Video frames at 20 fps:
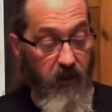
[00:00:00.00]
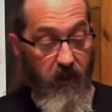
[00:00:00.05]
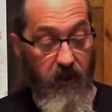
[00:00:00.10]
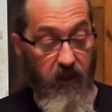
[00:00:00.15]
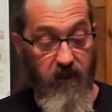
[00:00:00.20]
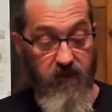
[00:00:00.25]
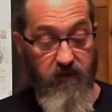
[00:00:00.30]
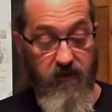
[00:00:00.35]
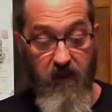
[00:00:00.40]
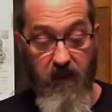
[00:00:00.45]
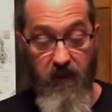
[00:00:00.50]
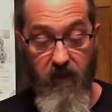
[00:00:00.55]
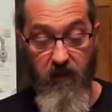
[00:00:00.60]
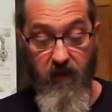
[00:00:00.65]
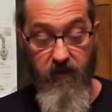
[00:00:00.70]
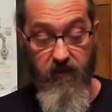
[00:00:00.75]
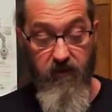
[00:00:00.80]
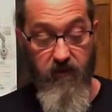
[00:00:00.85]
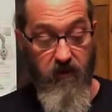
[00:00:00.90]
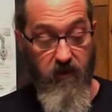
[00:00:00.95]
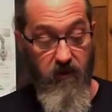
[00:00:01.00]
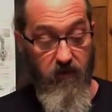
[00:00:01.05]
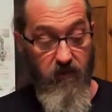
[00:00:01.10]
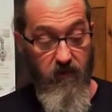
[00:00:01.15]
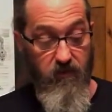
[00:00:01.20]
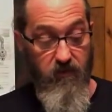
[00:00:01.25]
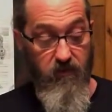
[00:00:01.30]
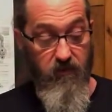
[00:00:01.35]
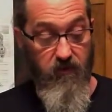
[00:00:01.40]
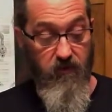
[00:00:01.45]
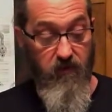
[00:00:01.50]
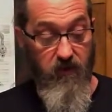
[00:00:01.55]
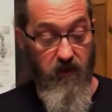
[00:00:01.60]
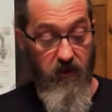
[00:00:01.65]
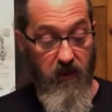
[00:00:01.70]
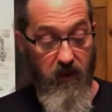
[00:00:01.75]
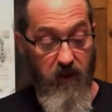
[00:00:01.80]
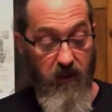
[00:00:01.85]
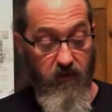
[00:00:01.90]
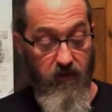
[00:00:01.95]
as to how this goes
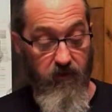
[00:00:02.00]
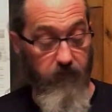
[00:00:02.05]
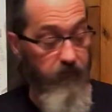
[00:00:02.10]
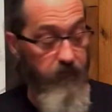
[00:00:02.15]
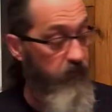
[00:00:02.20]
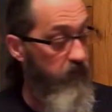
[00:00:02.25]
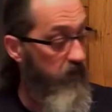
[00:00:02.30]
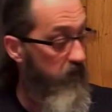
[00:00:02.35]
together.